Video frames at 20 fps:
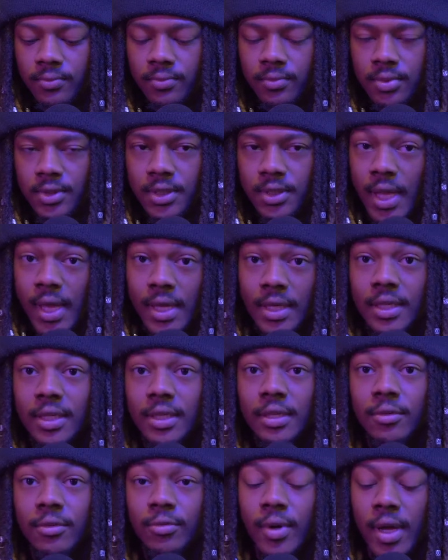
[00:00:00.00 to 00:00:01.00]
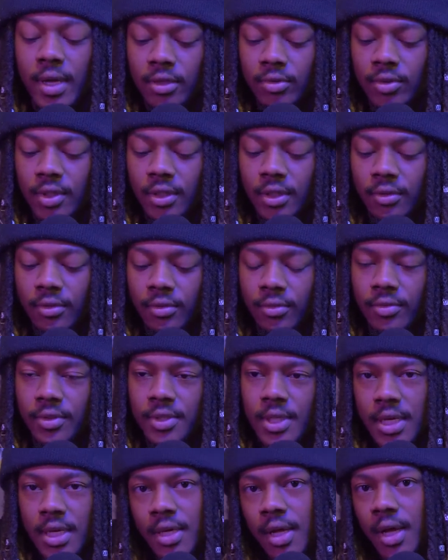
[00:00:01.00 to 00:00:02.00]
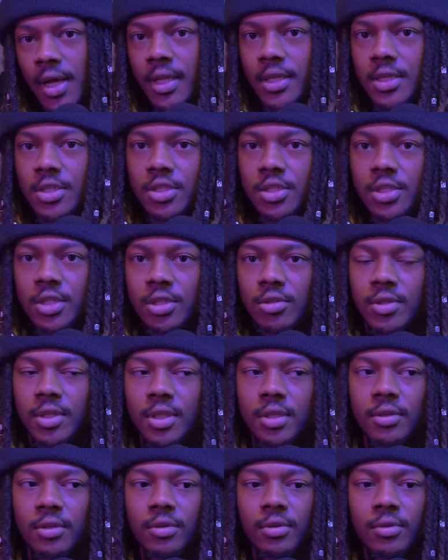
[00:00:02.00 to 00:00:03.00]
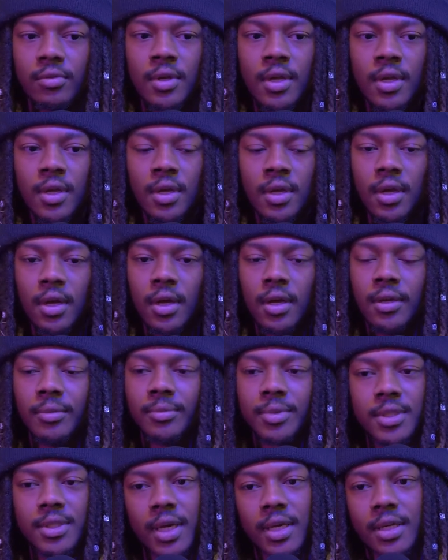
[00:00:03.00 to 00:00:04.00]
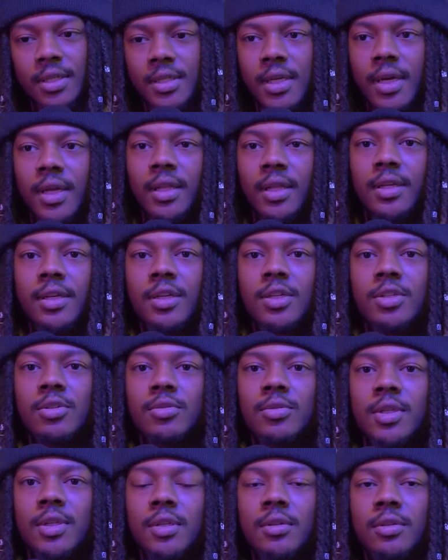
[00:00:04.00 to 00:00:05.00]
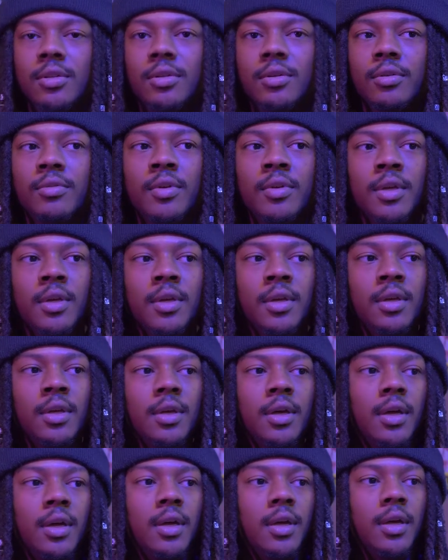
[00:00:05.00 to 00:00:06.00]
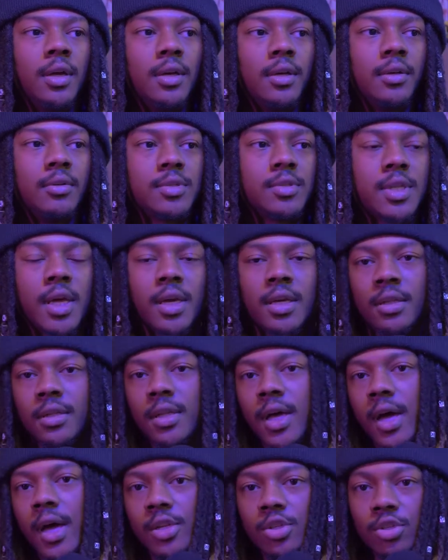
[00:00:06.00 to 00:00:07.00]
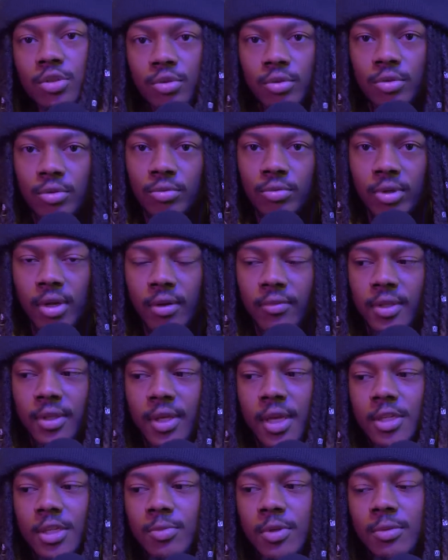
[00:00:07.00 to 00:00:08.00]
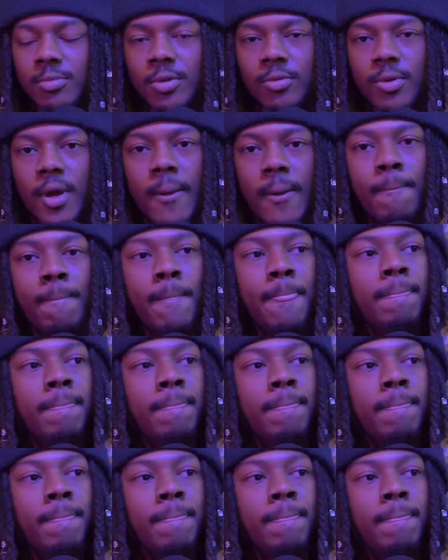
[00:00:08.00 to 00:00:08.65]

PSYCHii, right? You think of psychology, you think of psychedelics, you think of psychological, whatever the case may be, right?